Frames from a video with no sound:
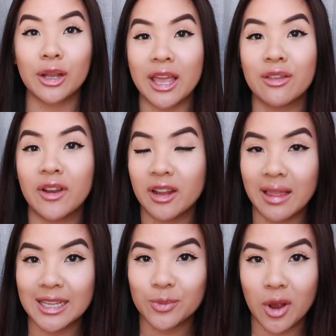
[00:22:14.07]
Okay, the very
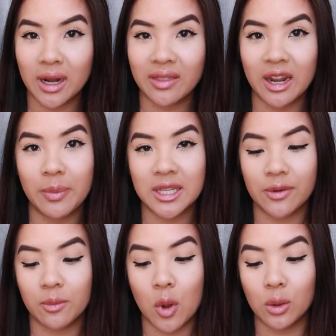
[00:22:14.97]
last product that I picked
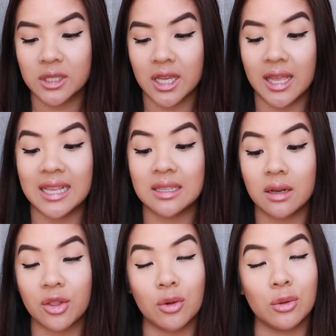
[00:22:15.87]
up from Ulta is
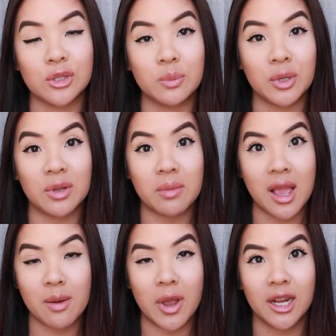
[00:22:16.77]
another Ulta Beauty
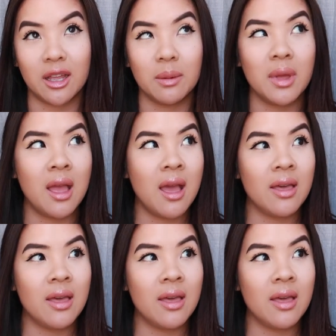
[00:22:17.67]
makeup item.